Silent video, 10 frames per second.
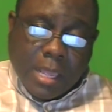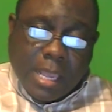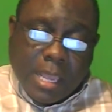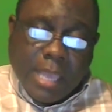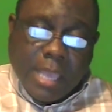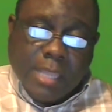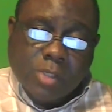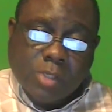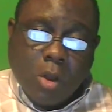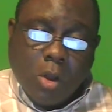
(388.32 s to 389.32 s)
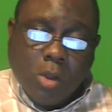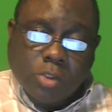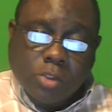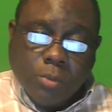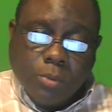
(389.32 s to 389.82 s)
It is
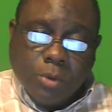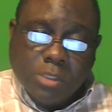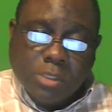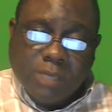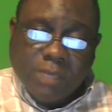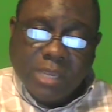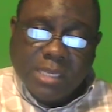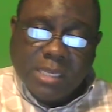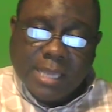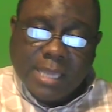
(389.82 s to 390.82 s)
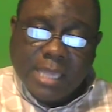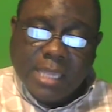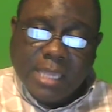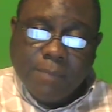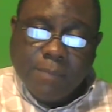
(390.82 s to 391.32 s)
also recursive in that it
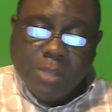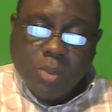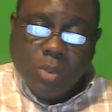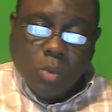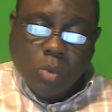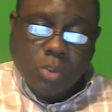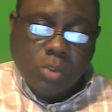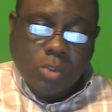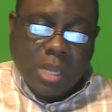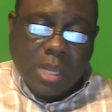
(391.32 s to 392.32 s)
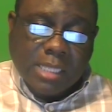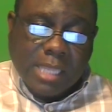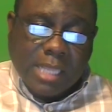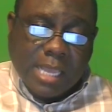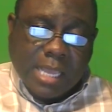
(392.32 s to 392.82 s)
can be used to
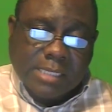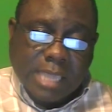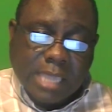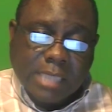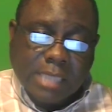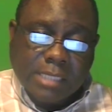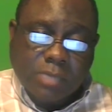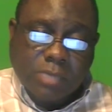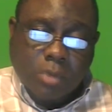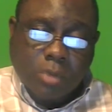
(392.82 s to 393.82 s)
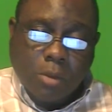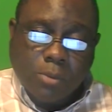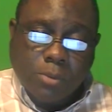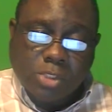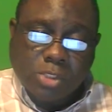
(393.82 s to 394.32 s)
analyze the architectural
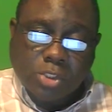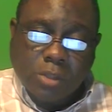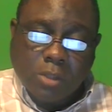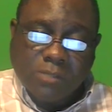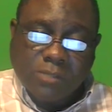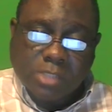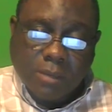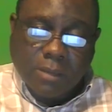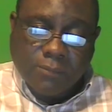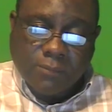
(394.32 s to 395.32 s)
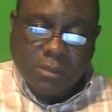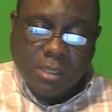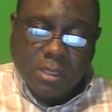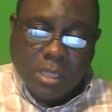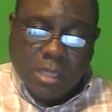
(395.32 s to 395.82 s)
composition of itself.
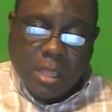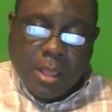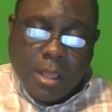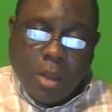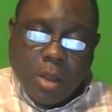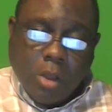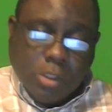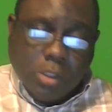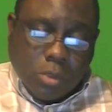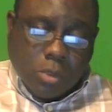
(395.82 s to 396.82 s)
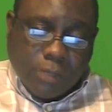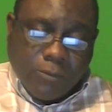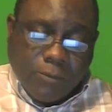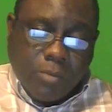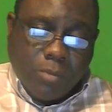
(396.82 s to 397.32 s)
Although the
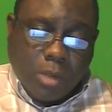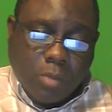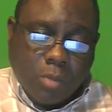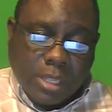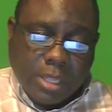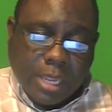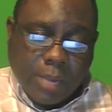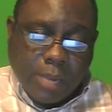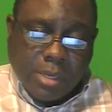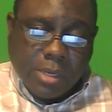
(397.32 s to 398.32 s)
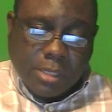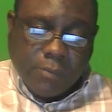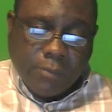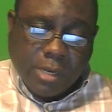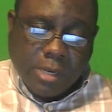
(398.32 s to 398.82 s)
framework will carry the
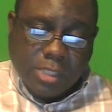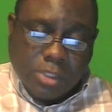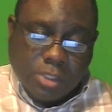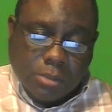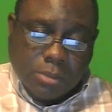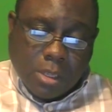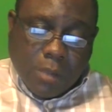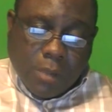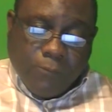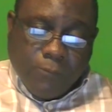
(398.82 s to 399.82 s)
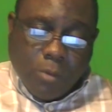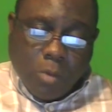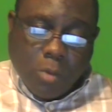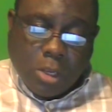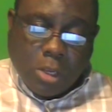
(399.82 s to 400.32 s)
relation from
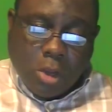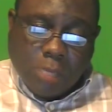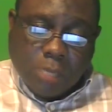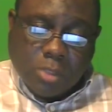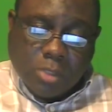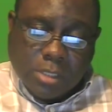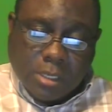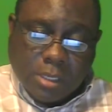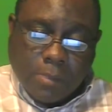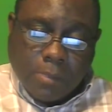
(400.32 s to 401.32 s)
one column to another,